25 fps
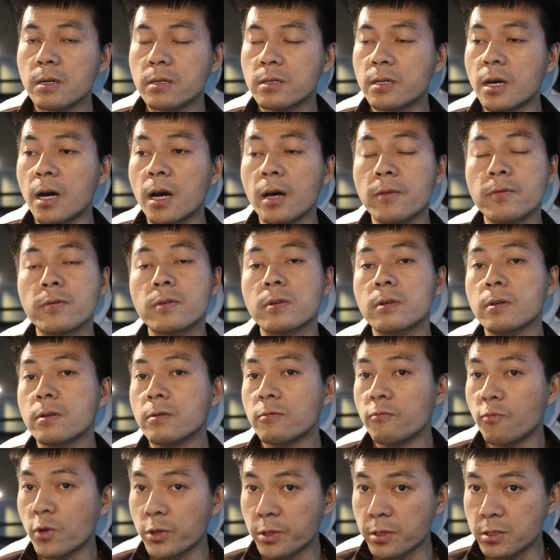than
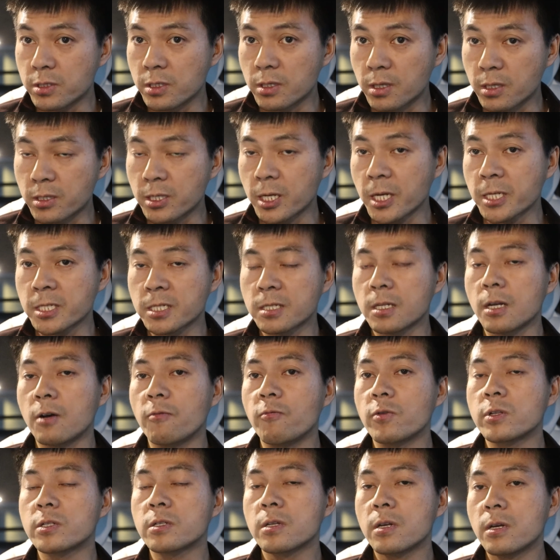what is in the Tesla,
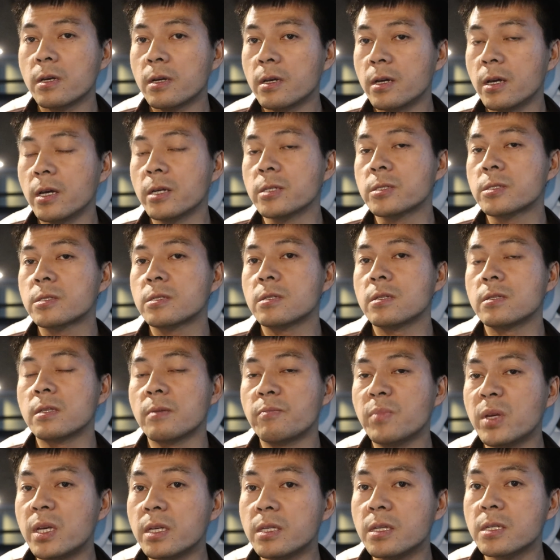which is
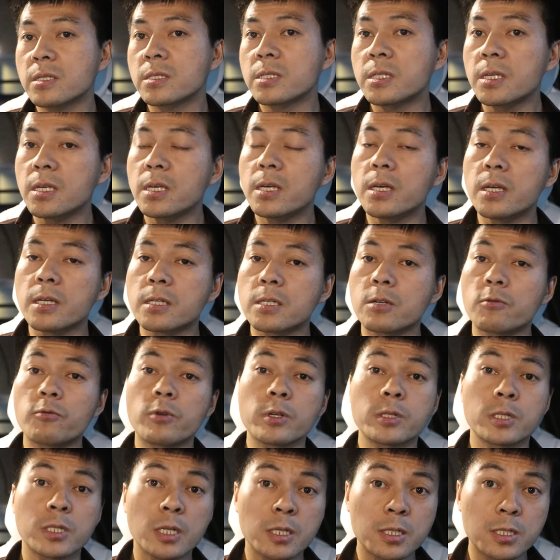the PTC heater,
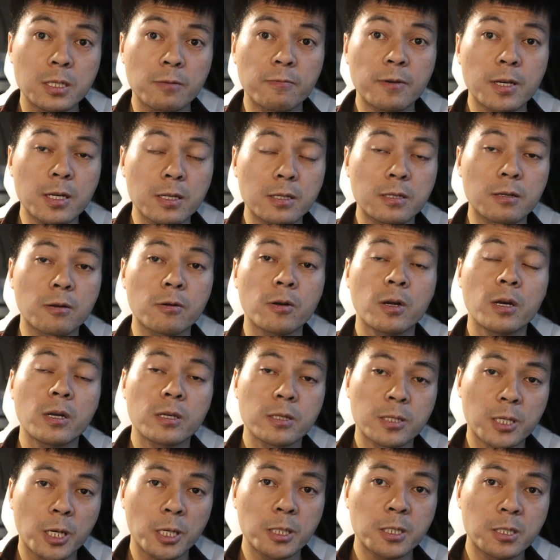resistive heater.
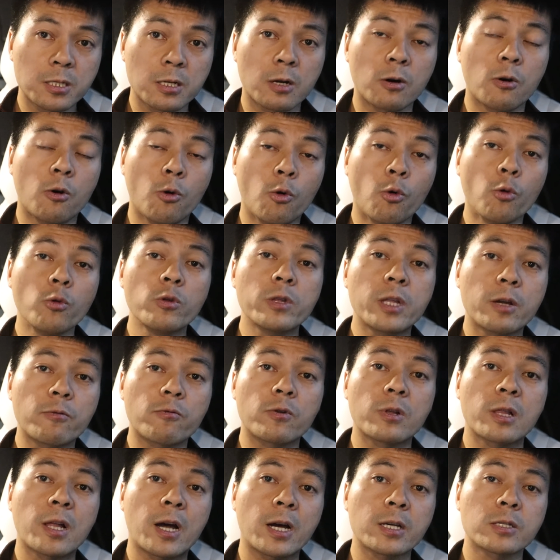Tesla only
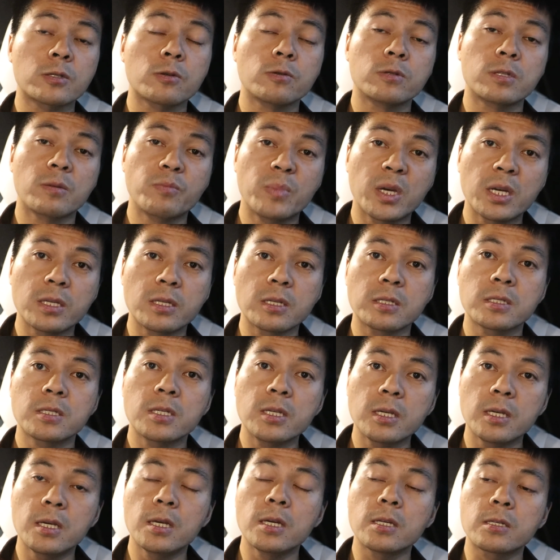relies on the
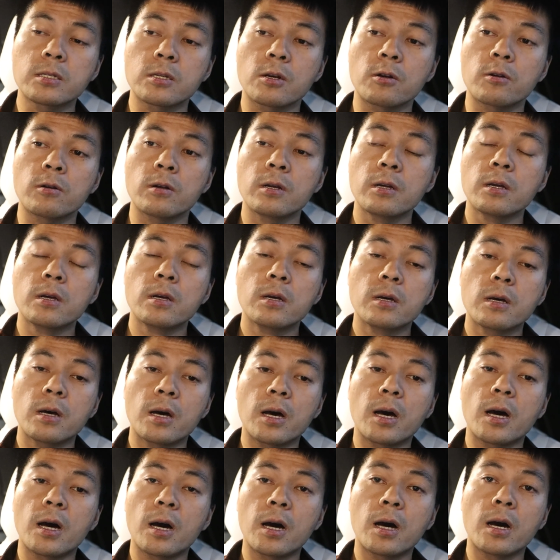PTC heater
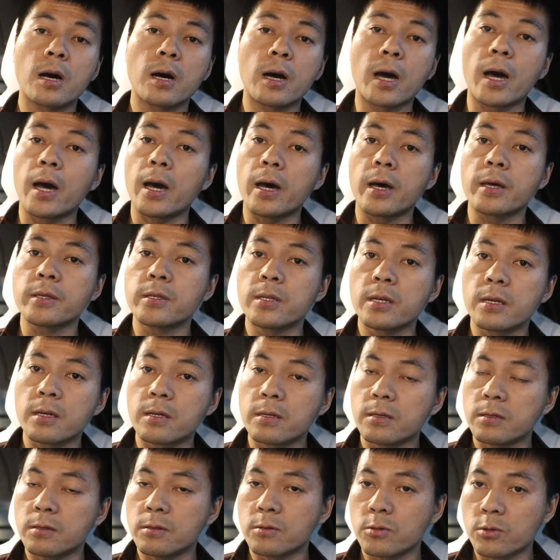and
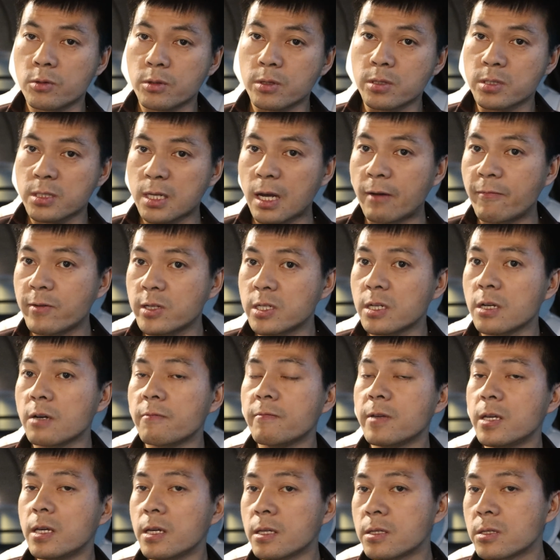the scavenging
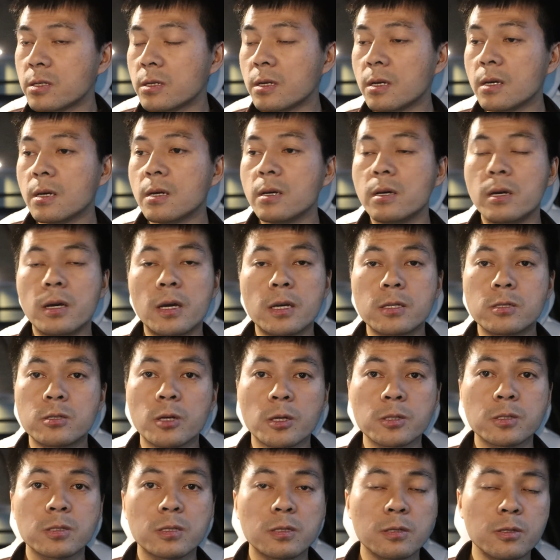of heat. It
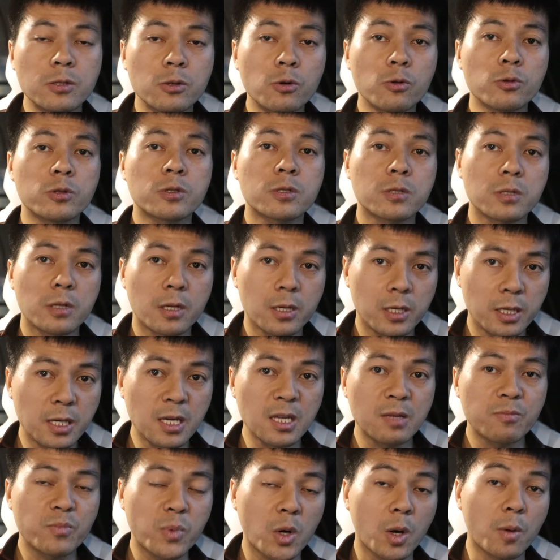doesn't use
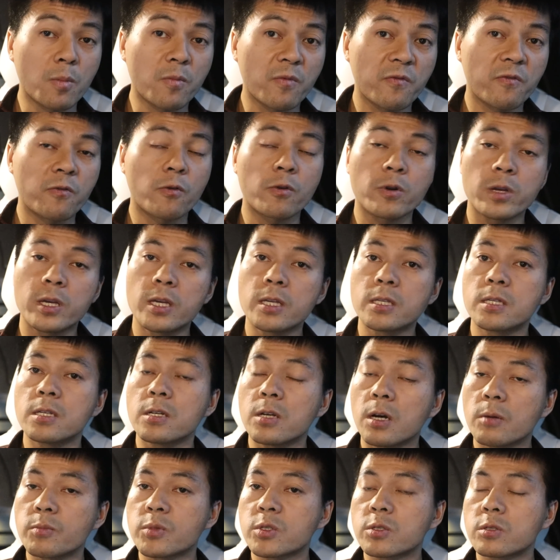heat pump for
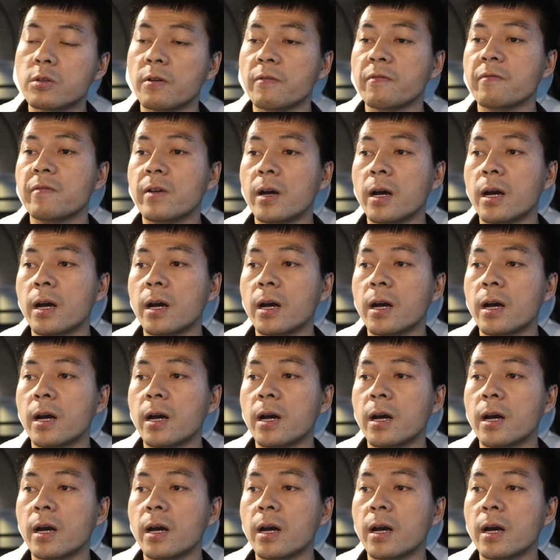heating up stuff,